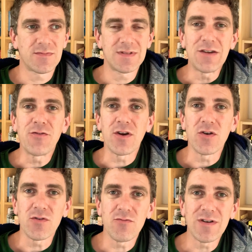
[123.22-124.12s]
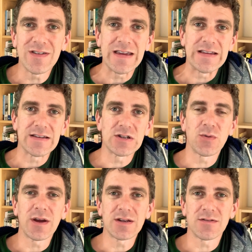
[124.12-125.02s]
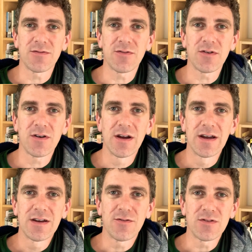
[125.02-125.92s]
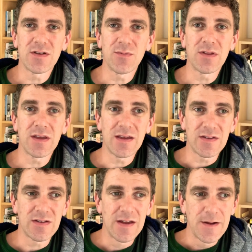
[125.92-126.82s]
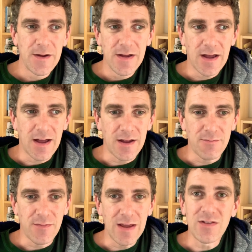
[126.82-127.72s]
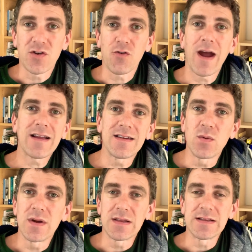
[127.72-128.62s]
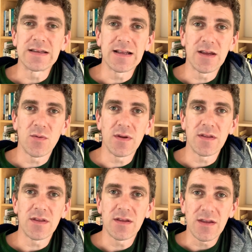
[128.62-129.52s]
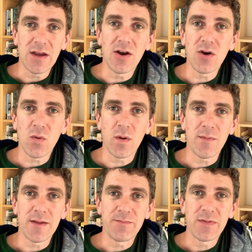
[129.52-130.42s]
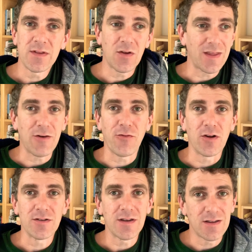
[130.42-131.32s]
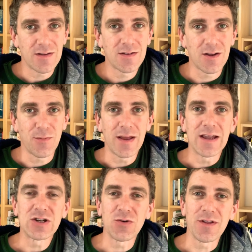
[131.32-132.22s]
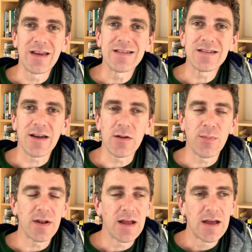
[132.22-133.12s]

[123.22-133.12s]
difficult, risky situation for Timothy is interacting with and dealing with the younger women. Not their fault, it's going to be an issue on his side, but